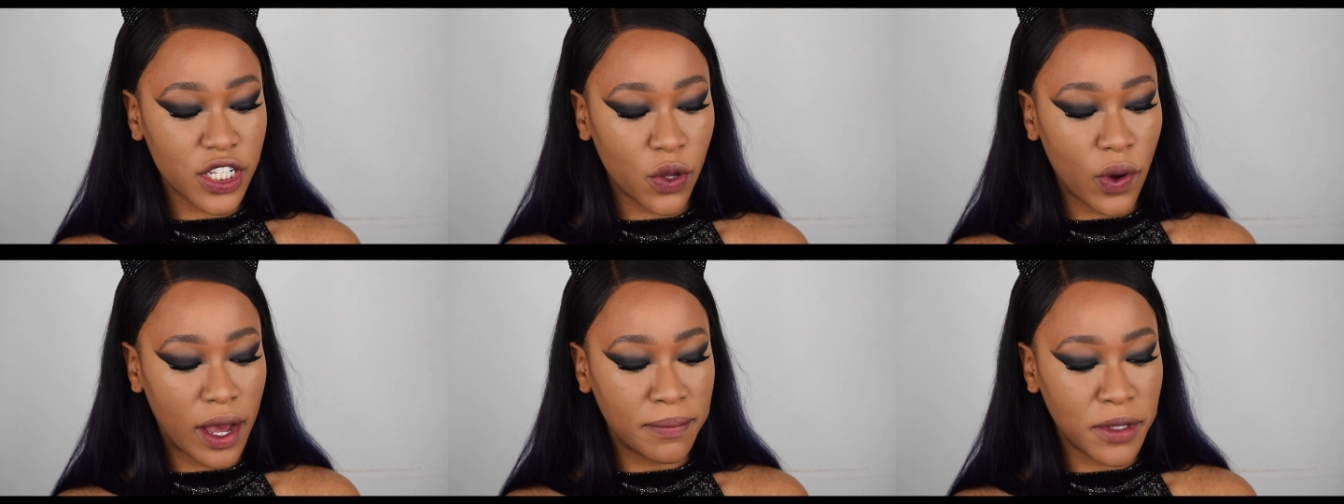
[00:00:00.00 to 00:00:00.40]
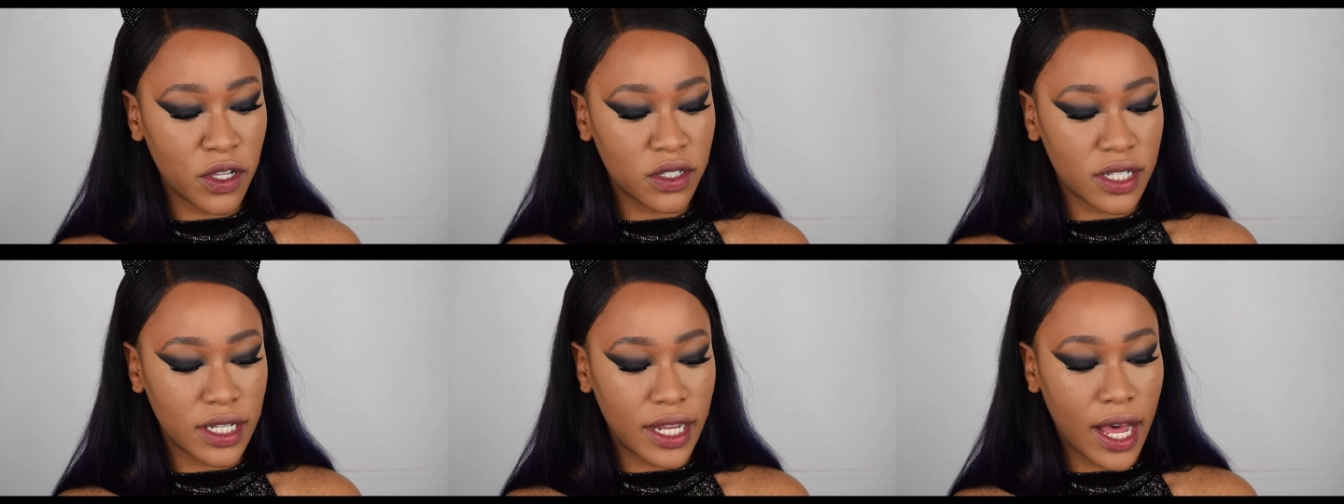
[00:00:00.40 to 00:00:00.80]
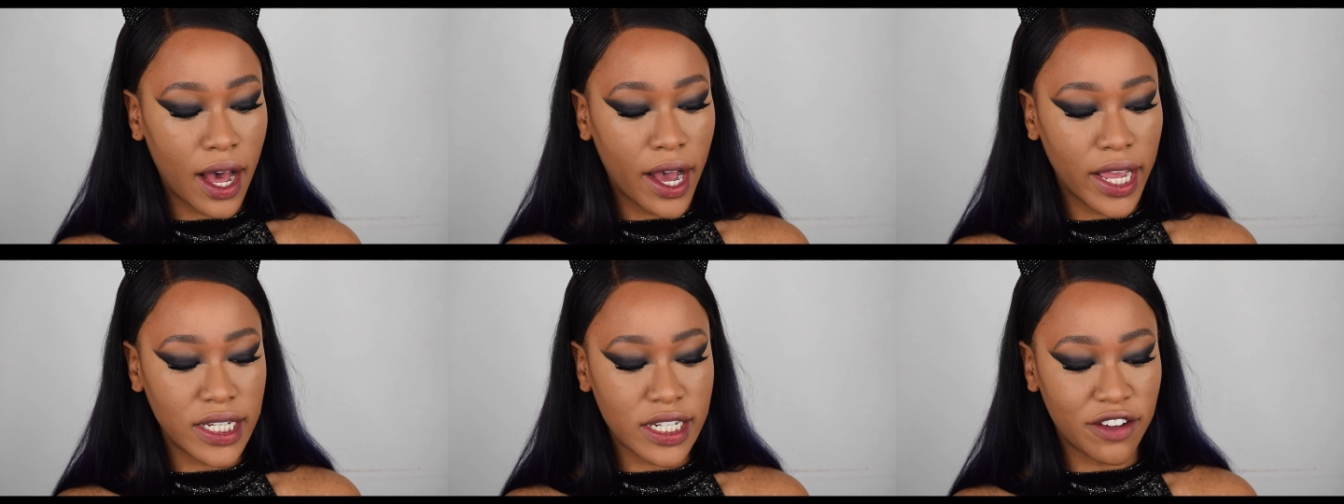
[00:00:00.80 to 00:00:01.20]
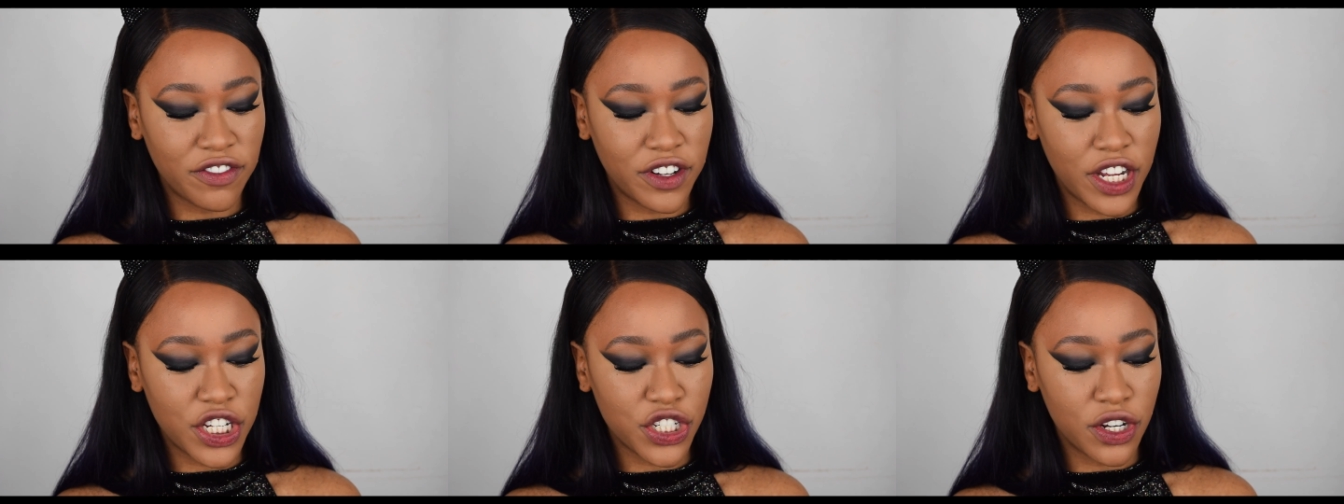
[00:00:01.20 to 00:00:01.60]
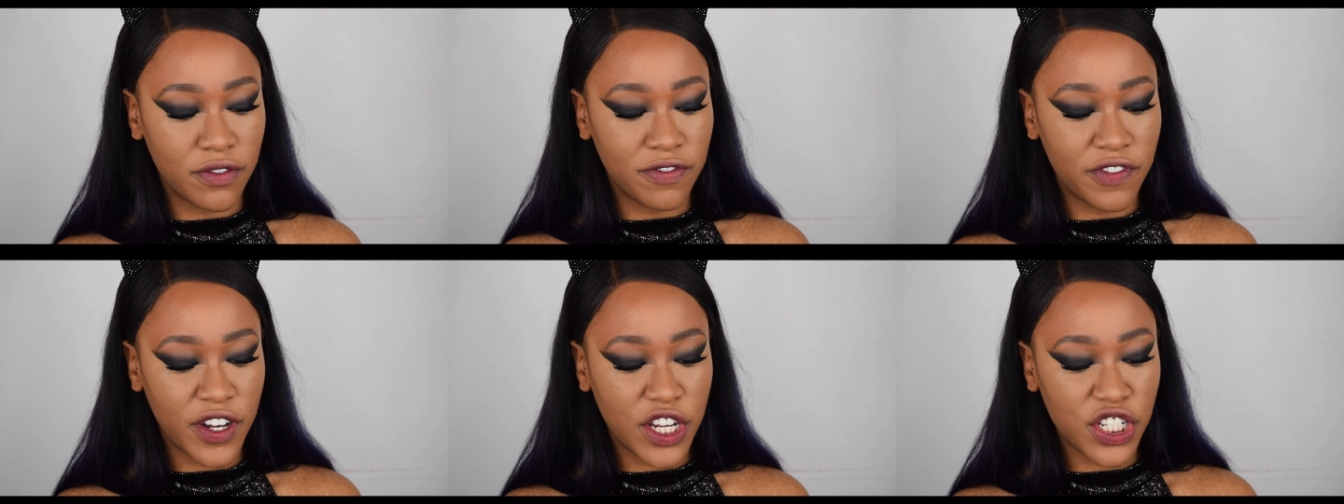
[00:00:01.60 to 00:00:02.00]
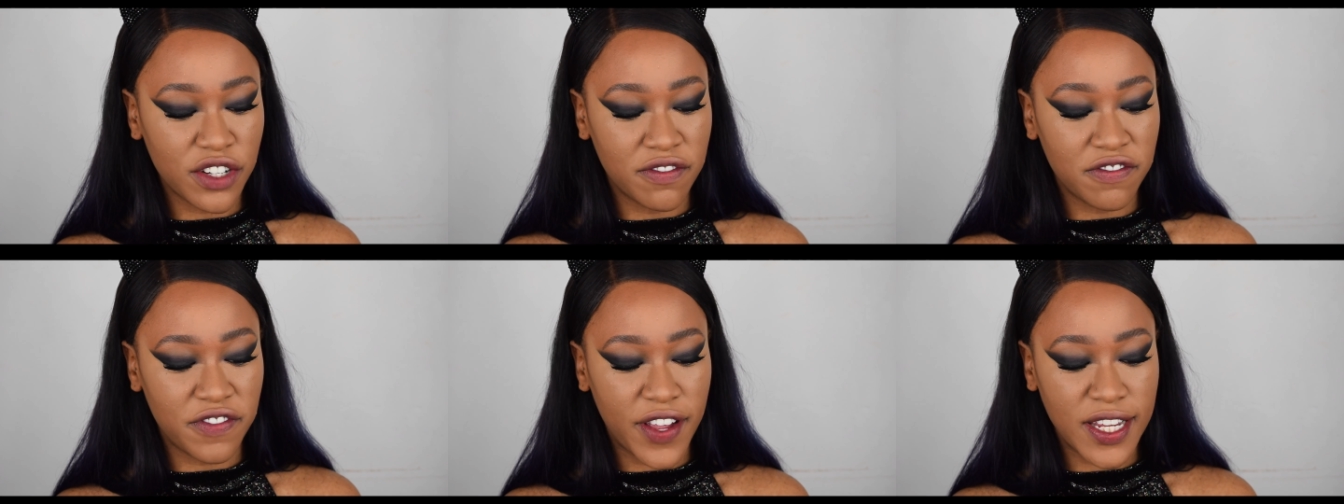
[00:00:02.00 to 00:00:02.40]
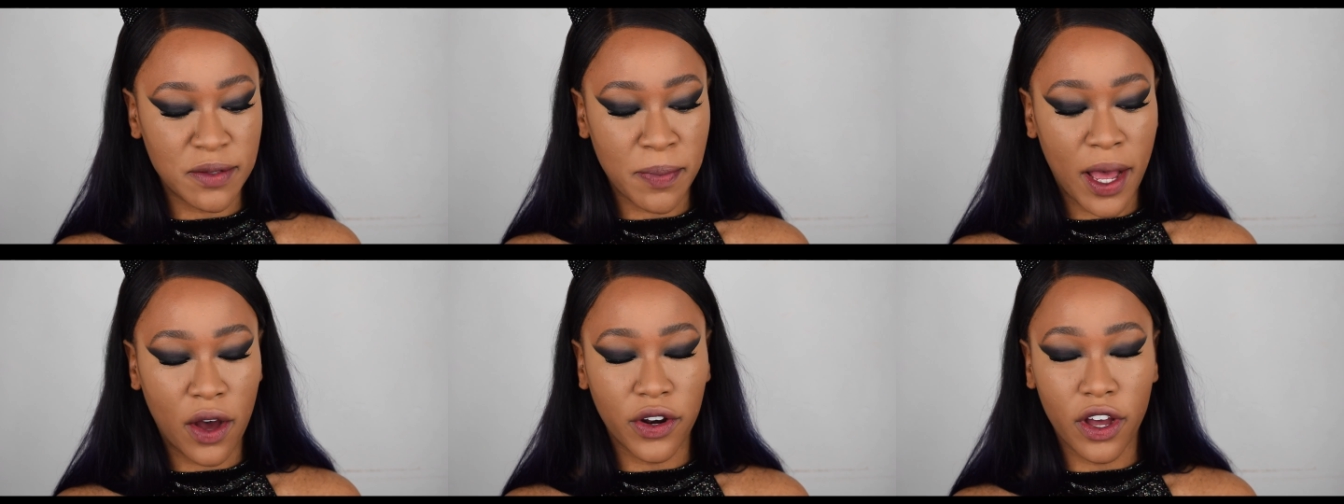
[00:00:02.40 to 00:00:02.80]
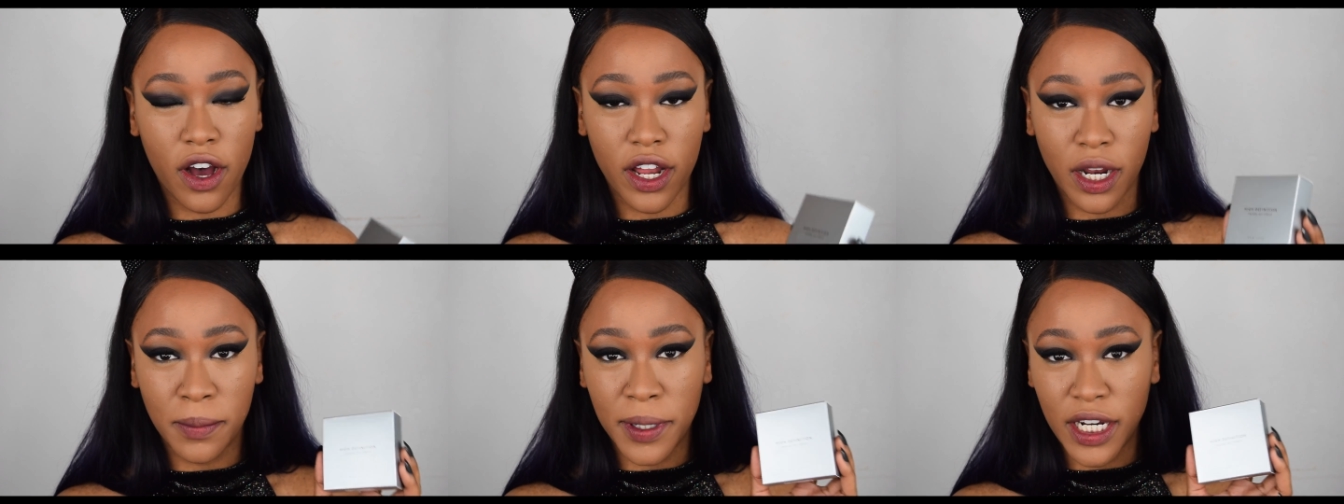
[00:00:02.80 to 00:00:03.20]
So I'm using the High Definition Finishing Face Powder and I'm